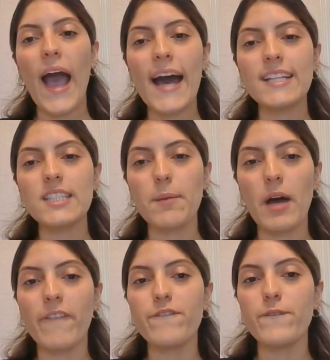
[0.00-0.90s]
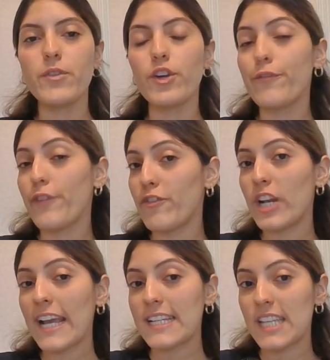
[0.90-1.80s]
ask about their favorite
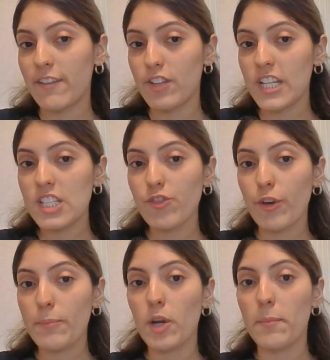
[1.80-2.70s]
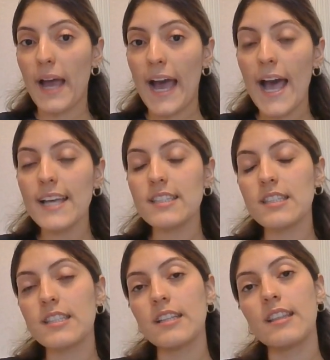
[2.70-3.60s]
activities from their
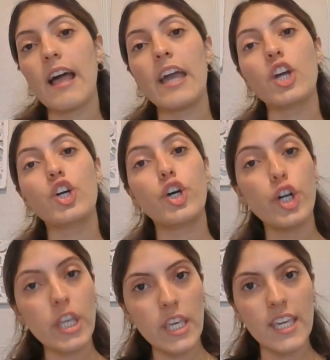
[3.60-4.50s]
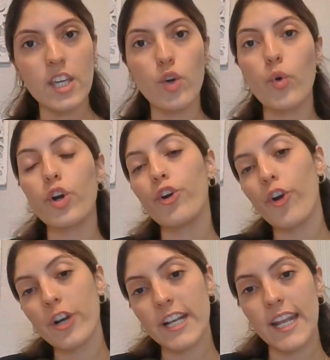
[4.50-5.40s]
past, like cooking or
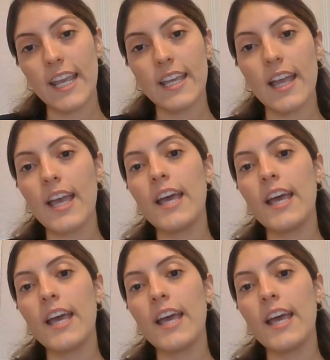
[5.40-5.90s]
gardening.